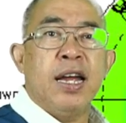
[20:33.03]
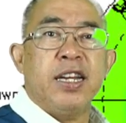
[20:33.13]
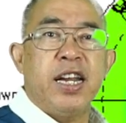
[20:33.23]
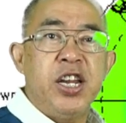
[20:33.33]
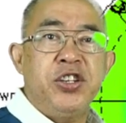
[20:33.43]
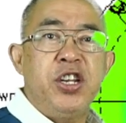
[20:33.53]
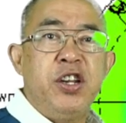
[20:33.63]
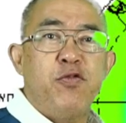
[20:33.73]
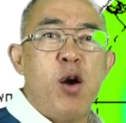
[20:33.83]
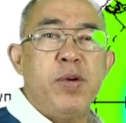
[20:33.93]
The energy
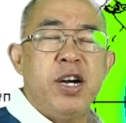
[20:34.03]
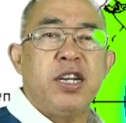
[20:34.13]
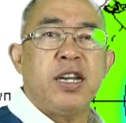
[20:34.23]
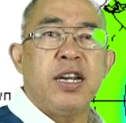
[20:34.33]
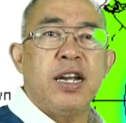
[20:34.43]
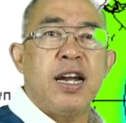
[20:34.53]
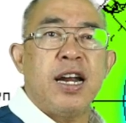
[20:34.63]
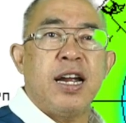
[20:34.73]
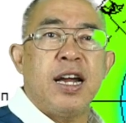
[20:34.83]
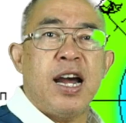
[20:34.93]
from earth
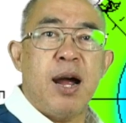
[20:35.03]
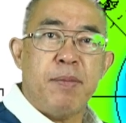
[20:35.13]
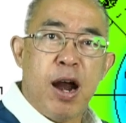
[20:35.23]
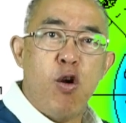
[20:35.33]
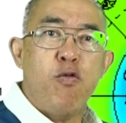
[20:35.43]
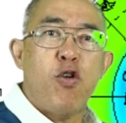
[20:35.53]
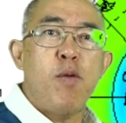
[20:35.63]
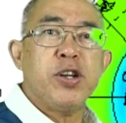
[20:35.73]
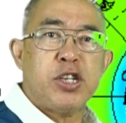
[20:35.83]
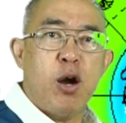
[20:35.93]
come out from
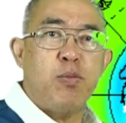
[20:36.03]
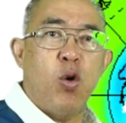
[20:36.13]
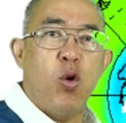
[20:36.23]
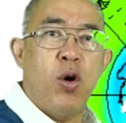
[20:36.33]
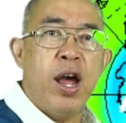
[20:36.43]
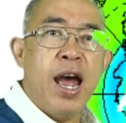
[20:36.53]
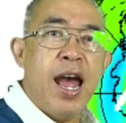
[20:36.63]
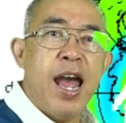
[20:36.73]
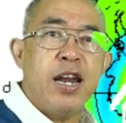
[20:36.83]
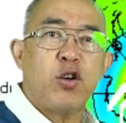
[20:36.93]
the south pole
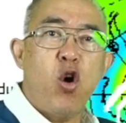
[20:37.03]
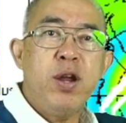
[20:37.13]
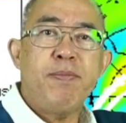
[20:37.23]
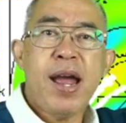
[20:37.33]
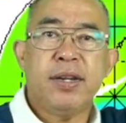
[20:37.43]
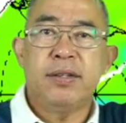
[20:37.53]
and going back